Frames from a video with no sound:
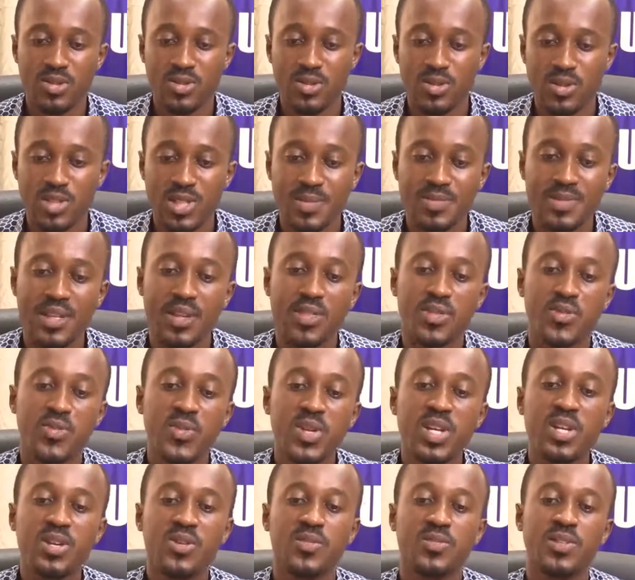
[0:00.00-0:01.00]
So chapter
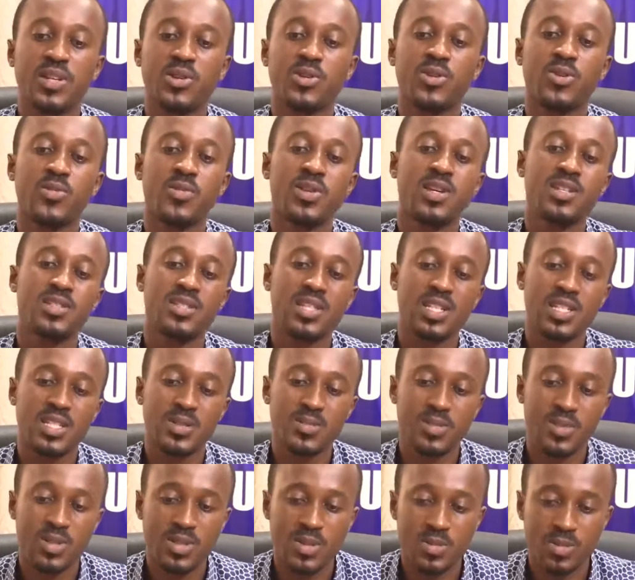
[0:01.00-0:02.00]
3 of the recommended
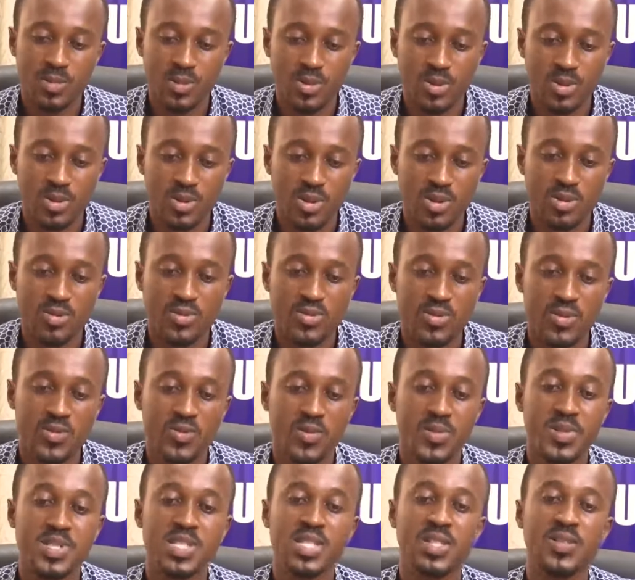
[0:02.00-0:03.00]
text principles of
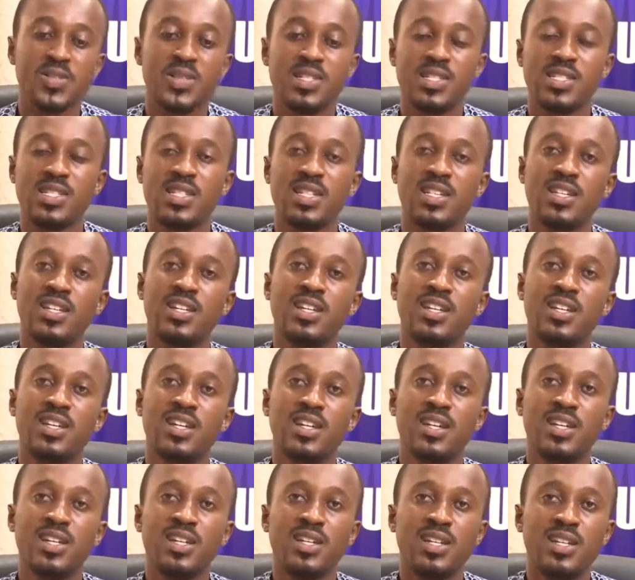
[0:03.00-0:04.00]
information security
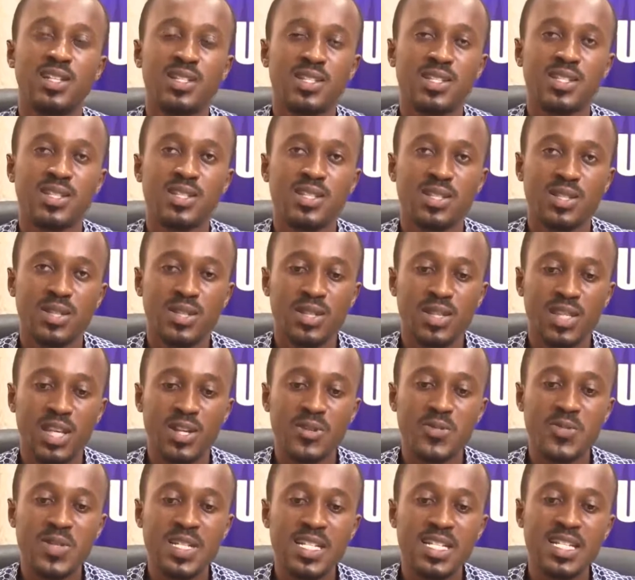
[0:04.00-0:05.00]
is
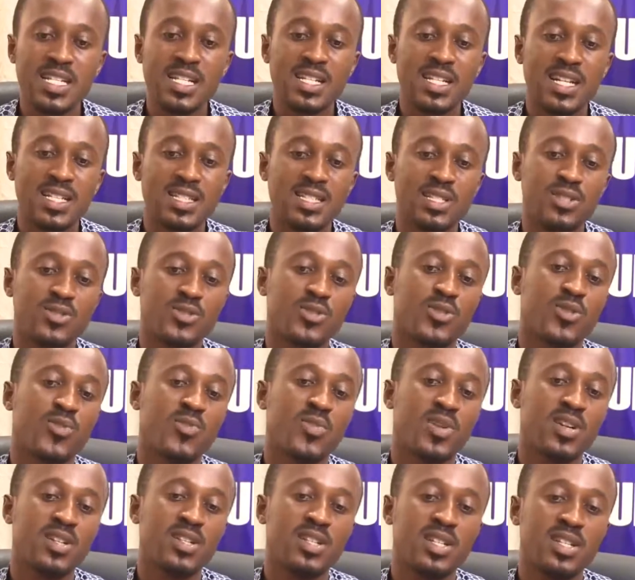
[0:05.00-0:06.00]
the reading that is
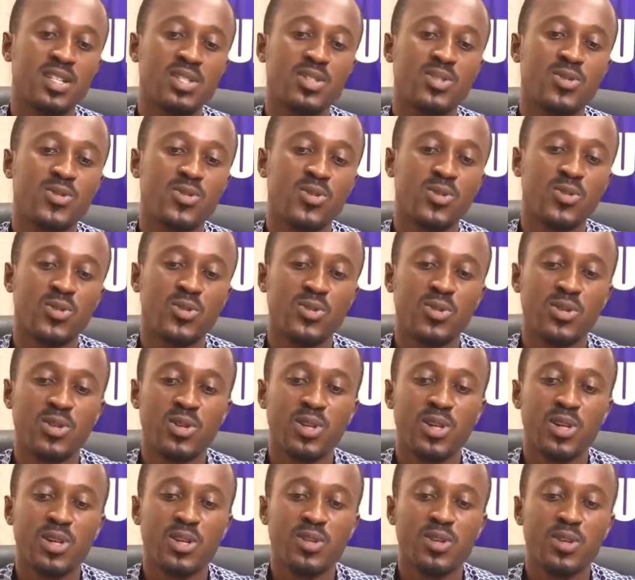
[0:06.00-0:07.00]
recommended to
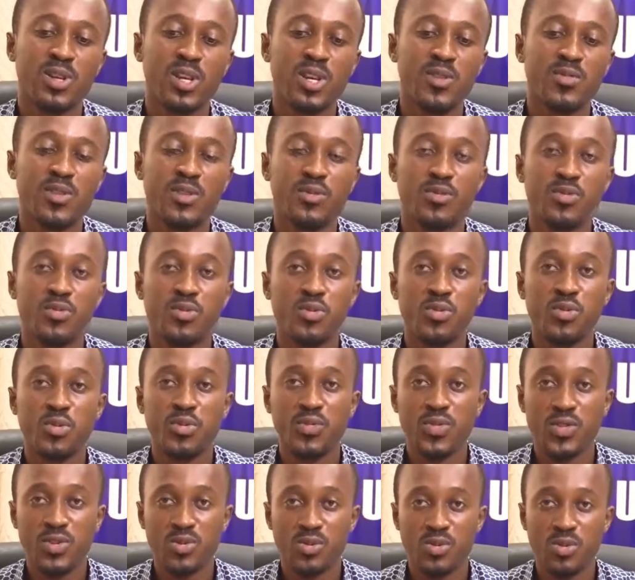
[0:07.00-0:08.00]
give a full
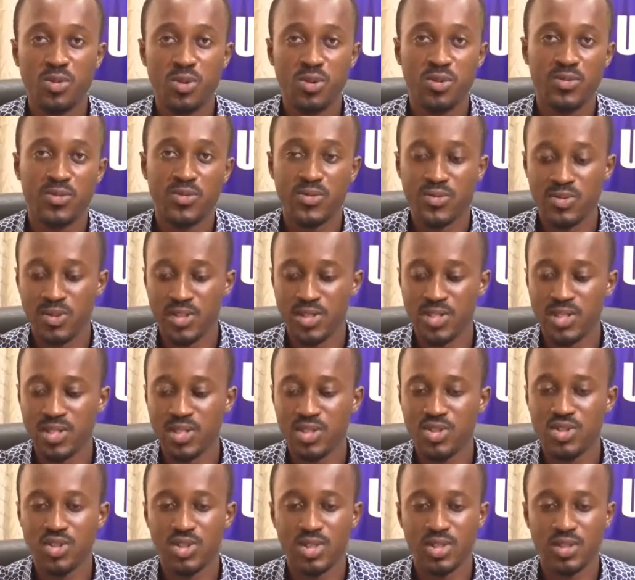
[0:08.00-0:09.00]
view of this
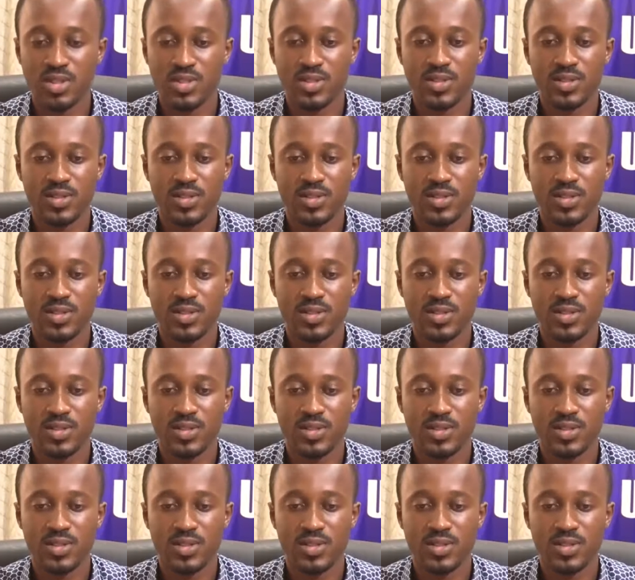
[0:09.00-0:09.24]
session.